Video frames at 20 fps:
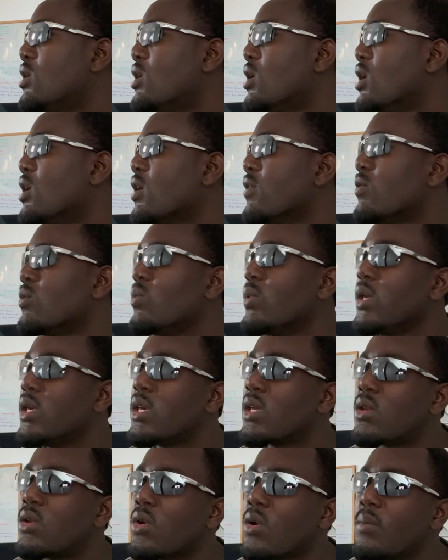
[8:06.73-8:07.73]
Another week
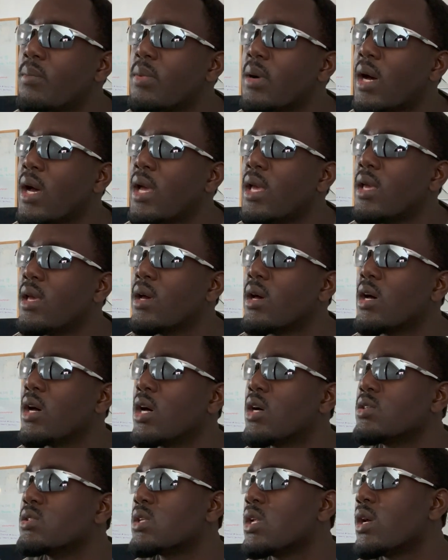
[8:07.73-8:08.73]
had gone by. I
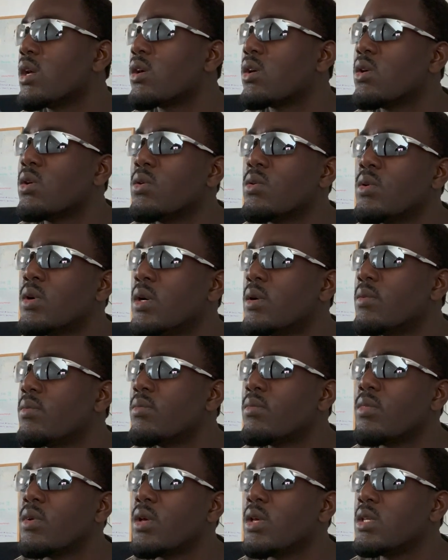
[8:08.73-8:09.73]
was like, oh,
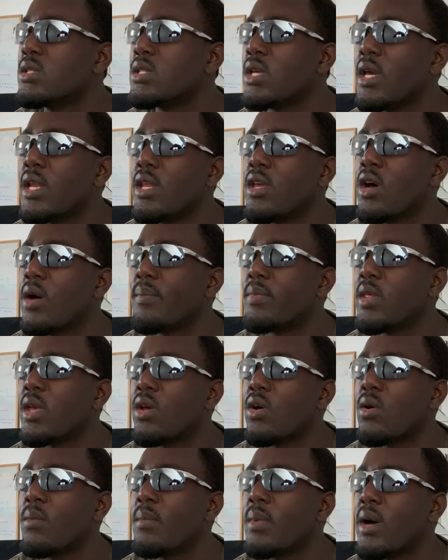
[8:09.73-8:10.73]
is there any update
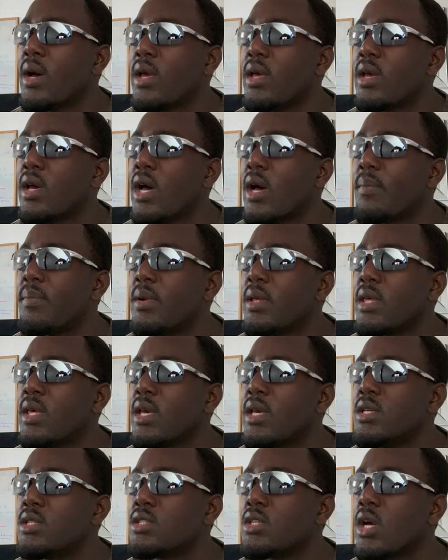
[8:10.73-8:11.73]
on my
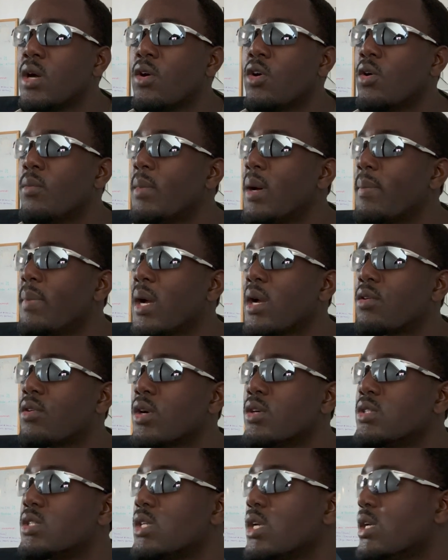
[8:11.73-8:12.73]
application, on my
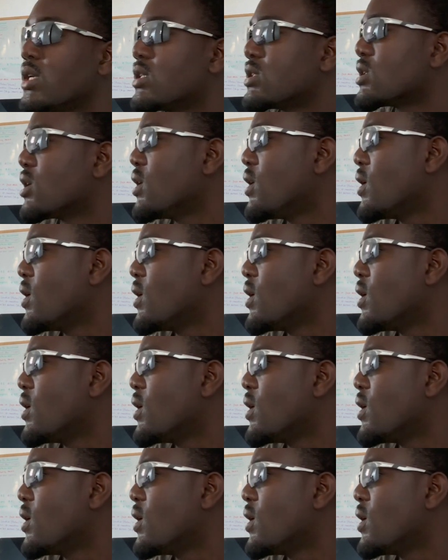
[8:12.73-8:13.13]
background checks?